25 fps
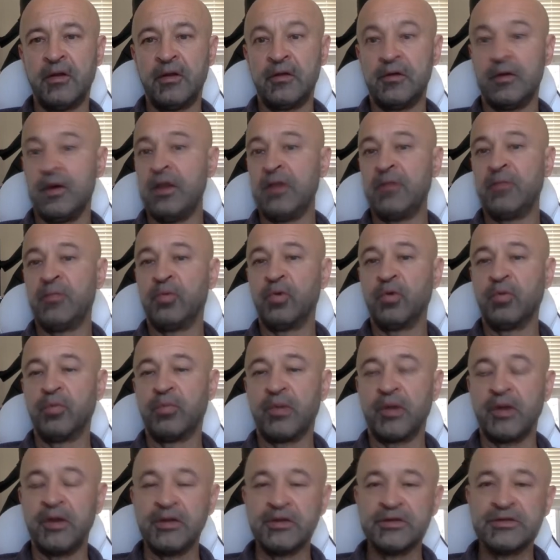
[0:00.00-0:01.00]
great book
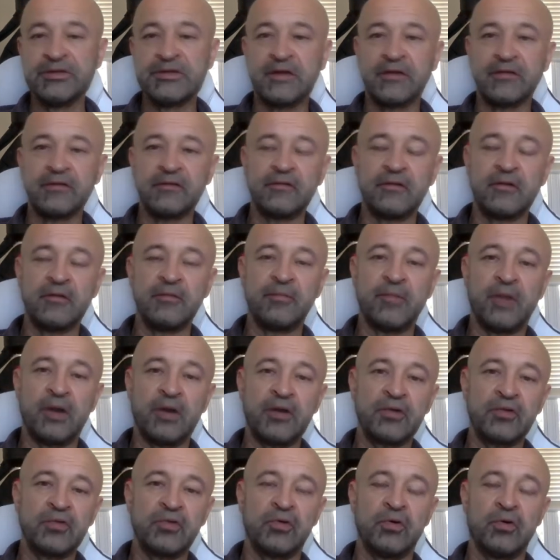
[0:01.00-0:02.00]
by Sutton and
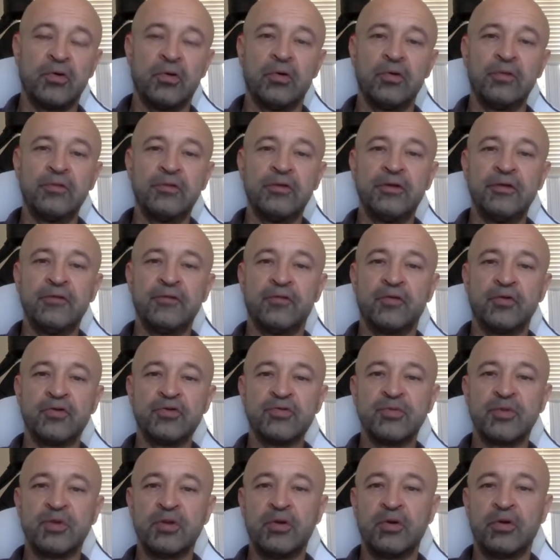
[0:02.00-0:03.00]
Barto on
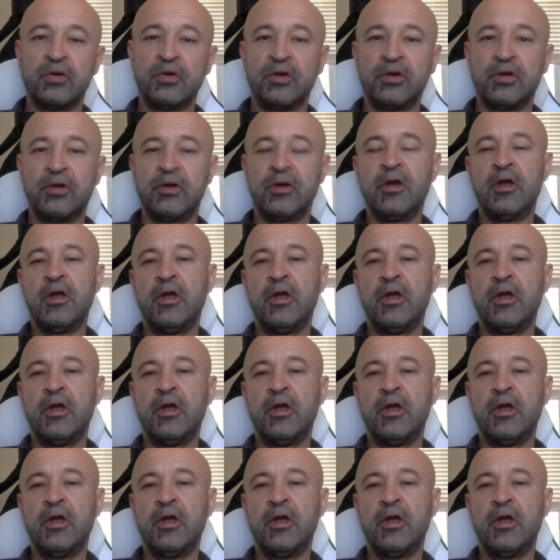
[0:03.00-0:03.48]
reinforcement learning